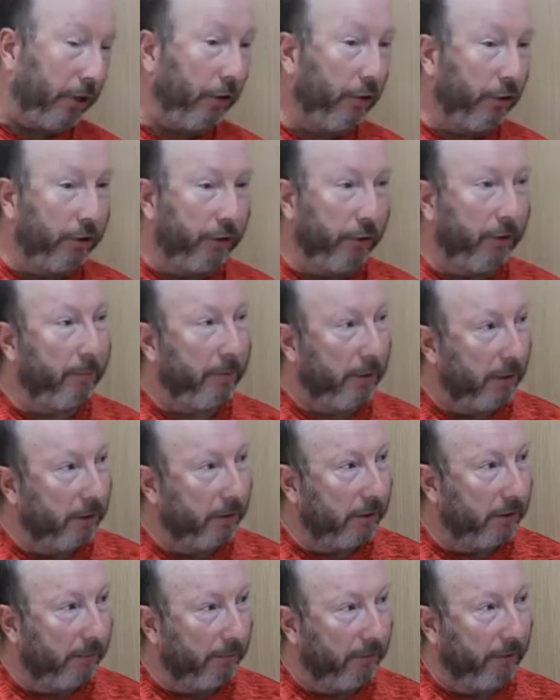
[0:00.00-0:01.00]
you can do it
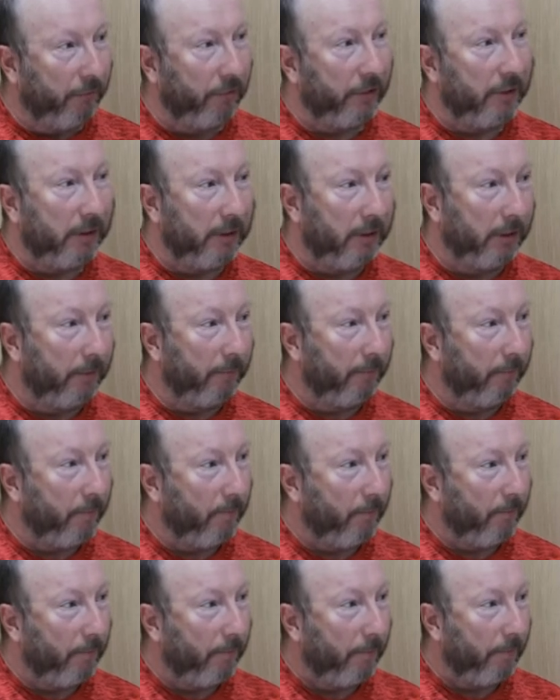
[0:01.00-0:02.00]
personally by visiting.
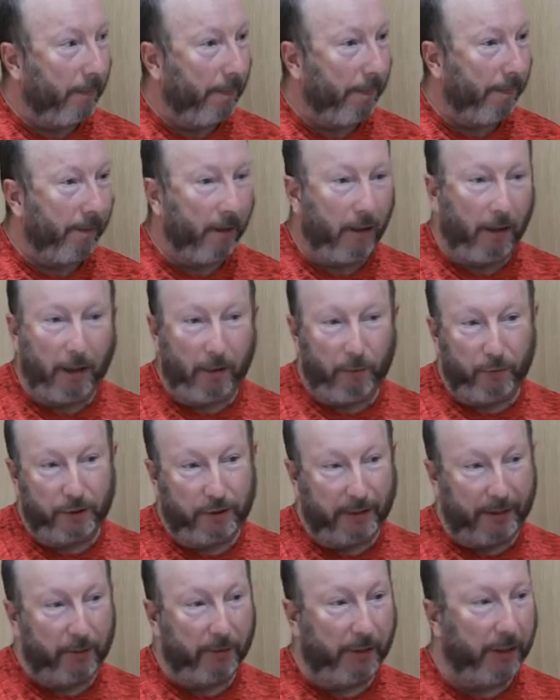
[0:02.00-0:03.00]
And I would
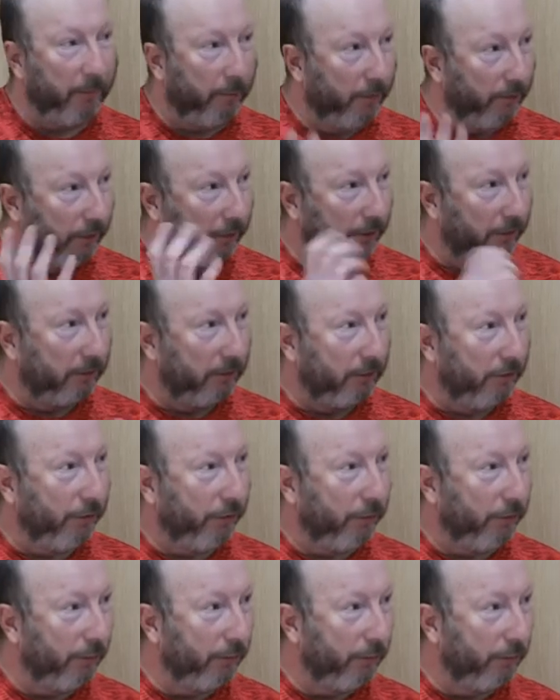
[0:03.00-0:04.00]
say to anybody
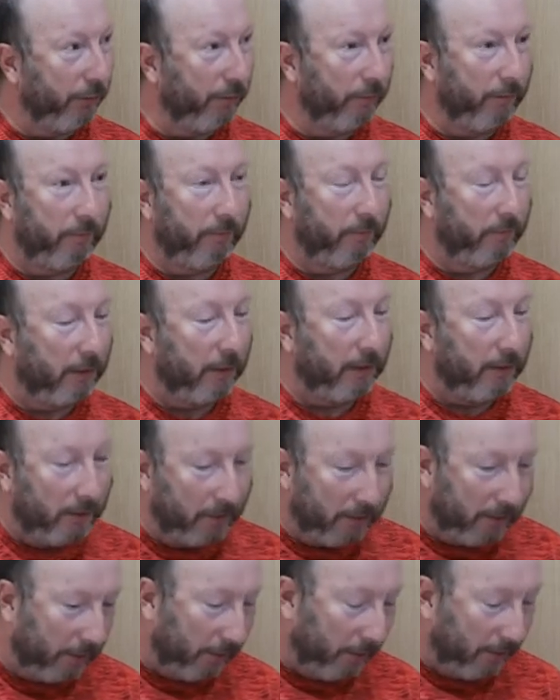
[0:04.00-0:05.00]
who
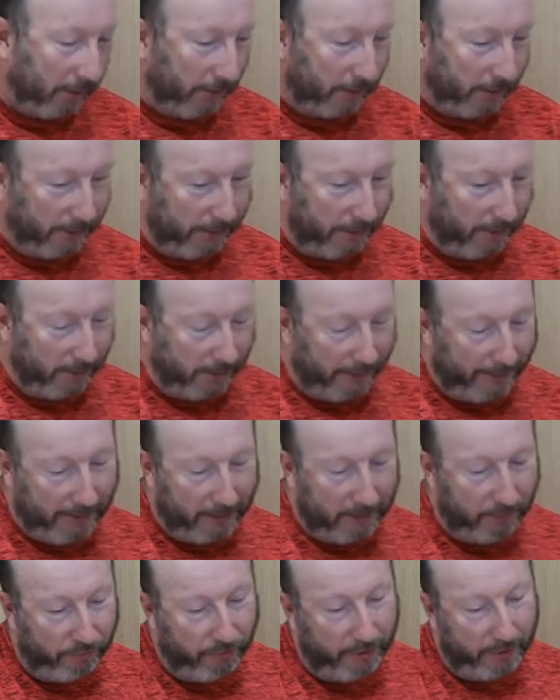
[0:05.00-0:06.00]

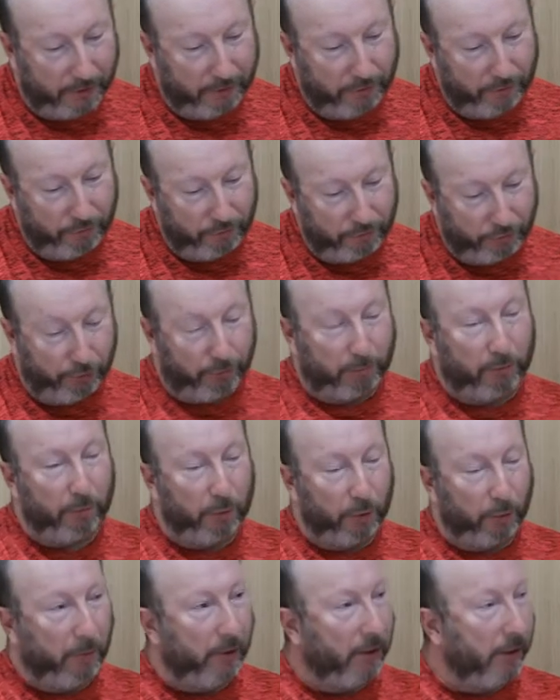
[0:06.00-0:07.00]
gets really
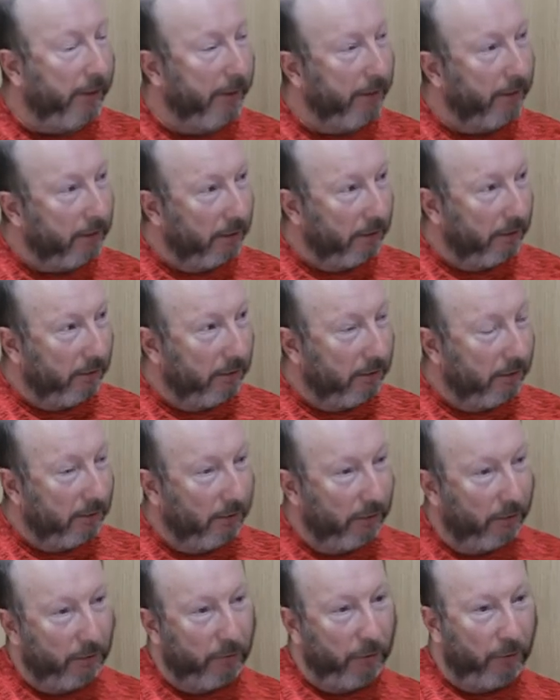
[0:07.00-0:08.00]
troubled by
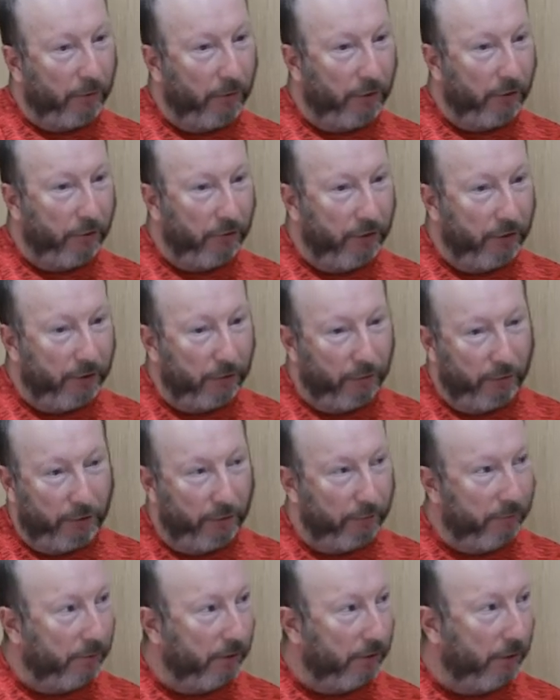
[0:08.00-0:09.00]
local authorities or
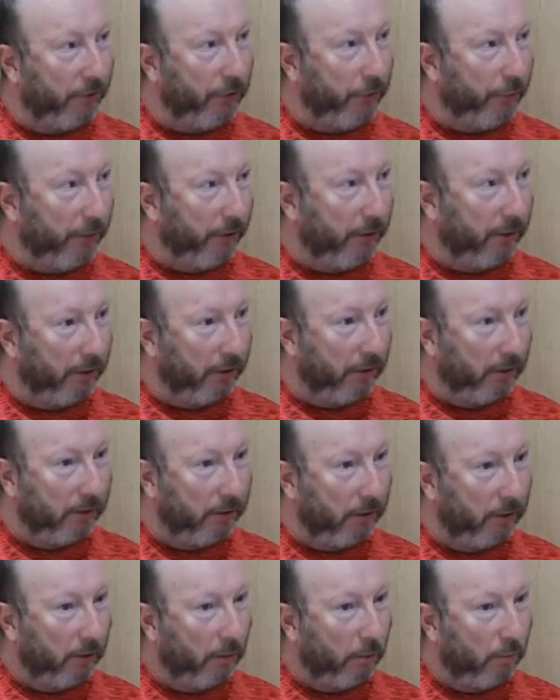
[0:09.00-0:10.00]
governments not doing
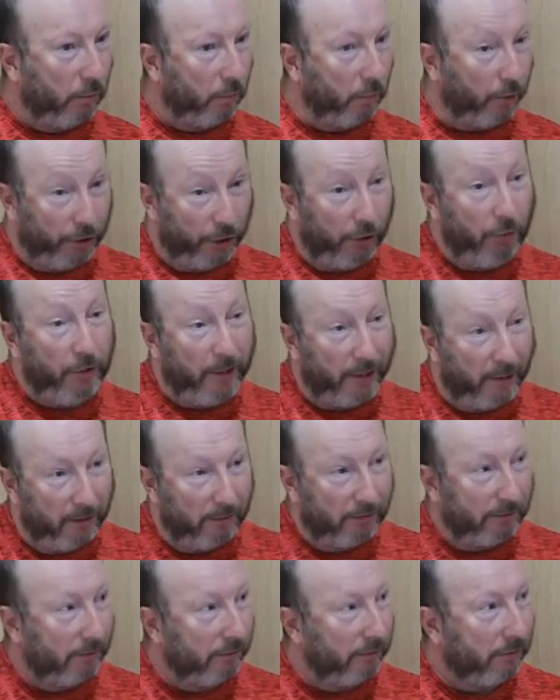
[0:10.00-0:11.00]
things, well, you
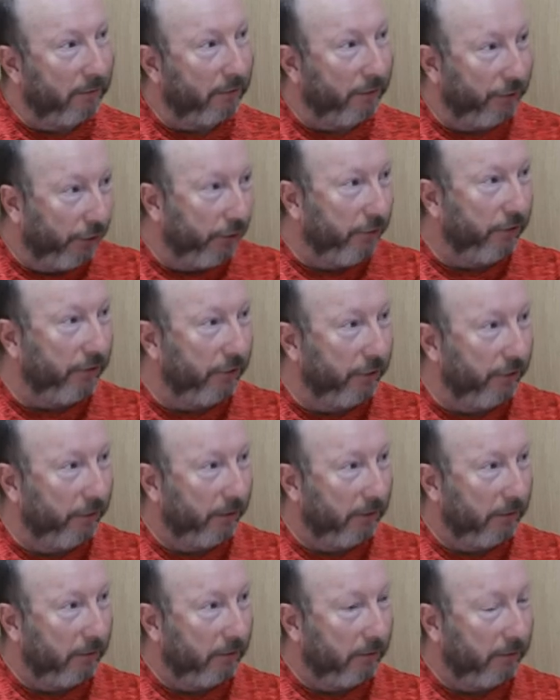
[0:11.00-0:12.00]
can do
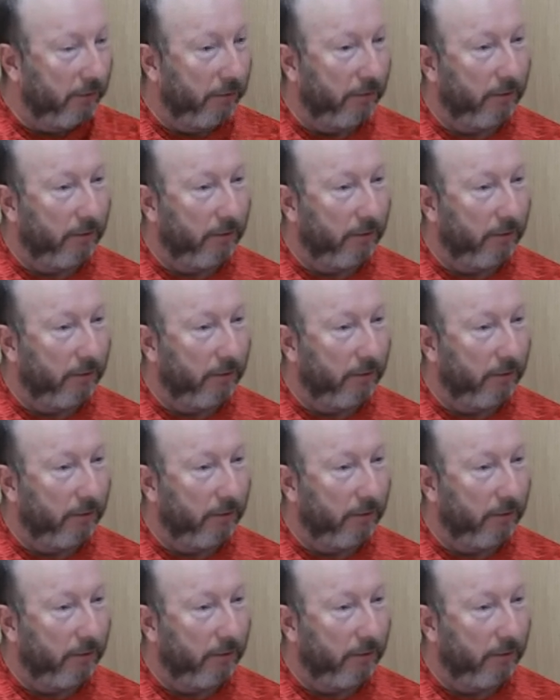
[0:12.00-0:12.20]
it.